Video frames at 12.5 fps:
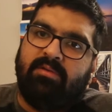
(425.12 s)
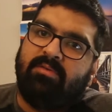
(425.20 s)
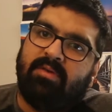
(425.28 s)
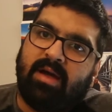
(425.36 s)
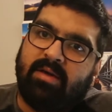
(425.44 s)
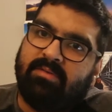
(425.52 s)

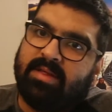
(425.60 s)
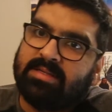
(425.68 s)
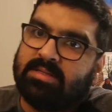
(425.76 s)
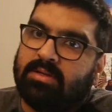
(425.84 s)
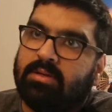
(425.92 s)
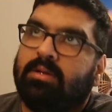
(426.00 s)
5.
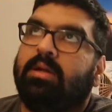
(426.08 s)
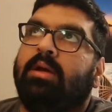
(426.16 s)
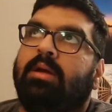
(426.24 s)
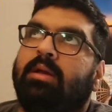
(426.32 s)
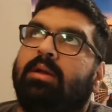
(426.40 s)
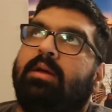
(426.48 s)
That's
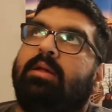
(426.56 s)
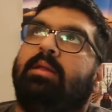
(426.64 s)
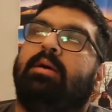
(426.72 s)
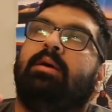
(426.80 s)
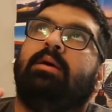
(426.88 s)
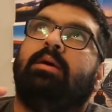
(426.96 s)
13, and
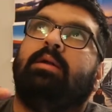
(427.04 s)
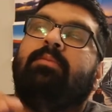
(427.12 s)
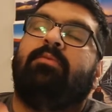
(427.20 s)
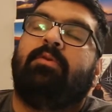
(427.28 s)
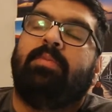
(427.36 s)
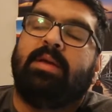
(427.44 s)
then
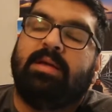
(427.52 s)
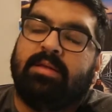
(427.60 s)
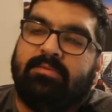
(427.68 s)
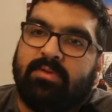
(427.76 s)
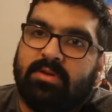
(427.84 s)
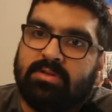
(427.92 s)
for
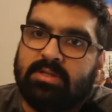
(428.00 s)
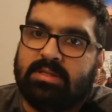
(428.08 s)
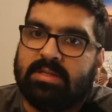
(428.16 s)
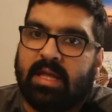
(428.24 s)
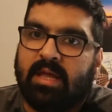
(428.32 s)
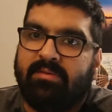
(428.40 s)
the cheese,
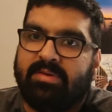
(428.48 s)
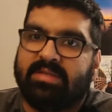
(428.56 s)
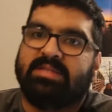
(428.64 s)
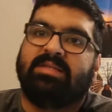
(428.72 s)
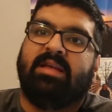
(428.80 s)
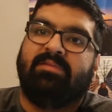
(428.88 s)
I gave it a
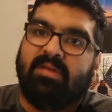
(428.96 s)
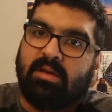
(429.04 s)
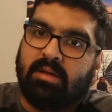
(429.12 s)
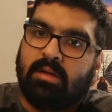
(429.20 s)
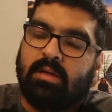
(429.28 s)
7.